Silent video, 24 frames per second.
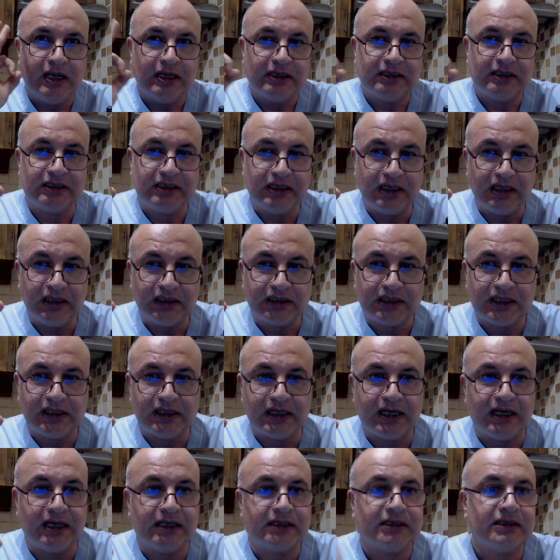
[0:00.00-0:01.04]
Third
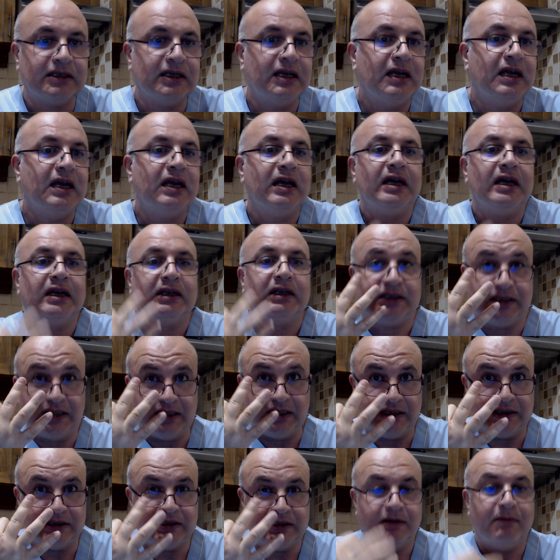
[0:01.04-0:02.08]
class,
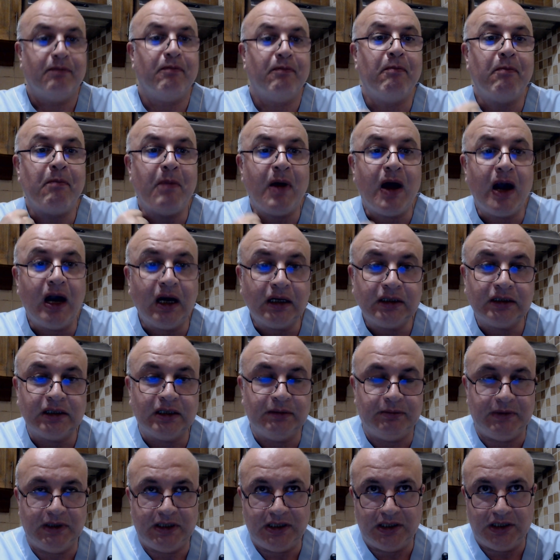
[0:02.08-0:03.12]
Third, marked
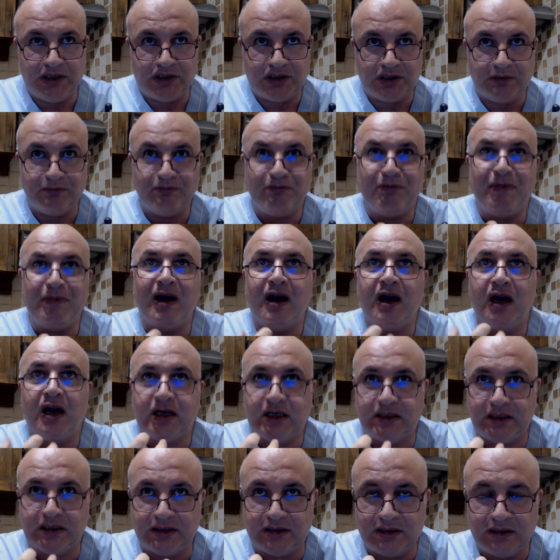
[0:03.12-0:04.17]
limitation,
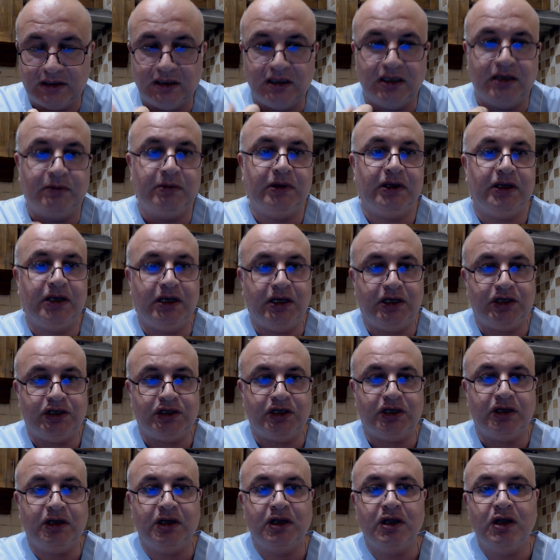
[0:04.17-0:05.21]
marked
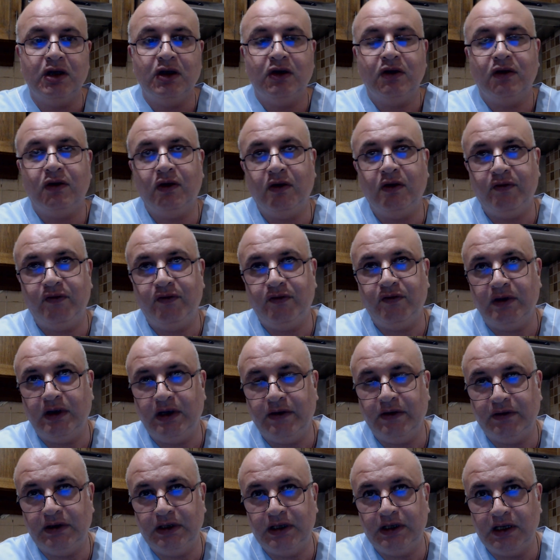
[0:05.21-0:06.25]
limitation of
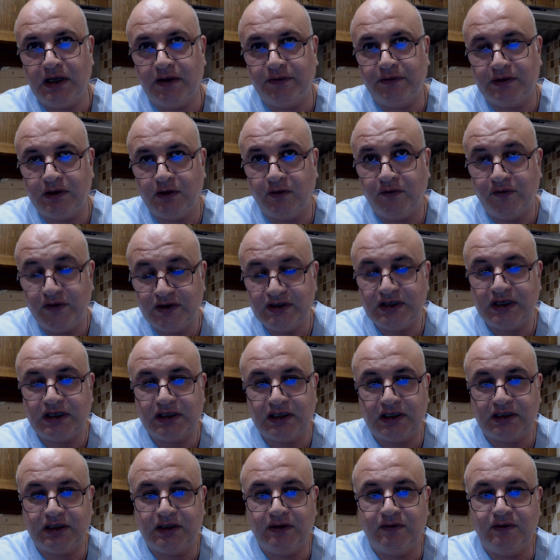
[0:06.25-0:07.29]
everyday act- of physical
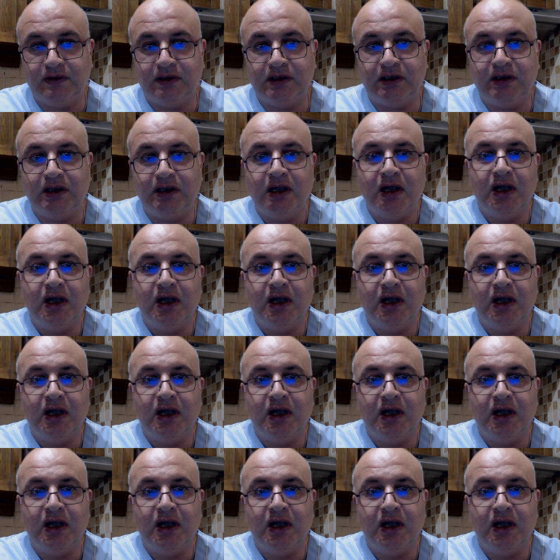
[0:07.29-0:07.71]
activity.